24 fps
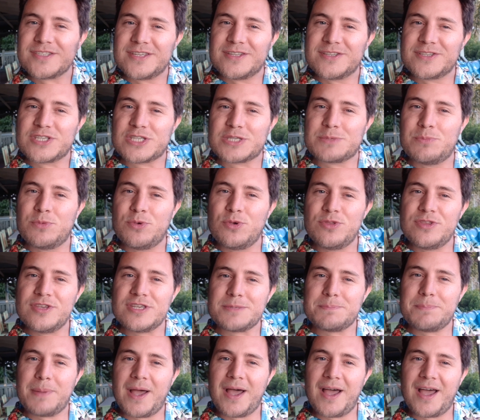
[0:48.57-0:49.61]
and smoothest
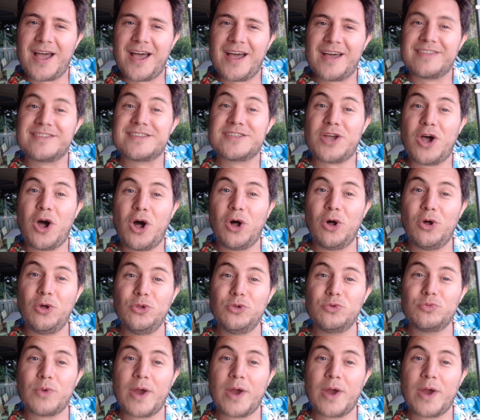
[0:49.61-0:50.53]
path to hold